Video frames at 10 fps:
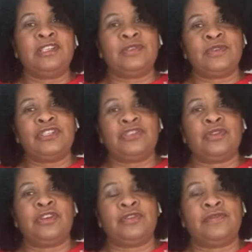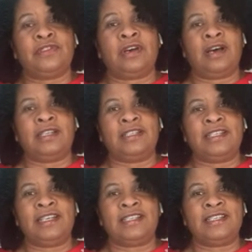to enjoy over the
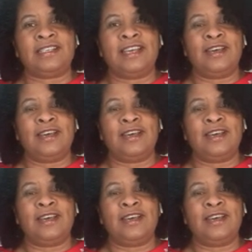holidays.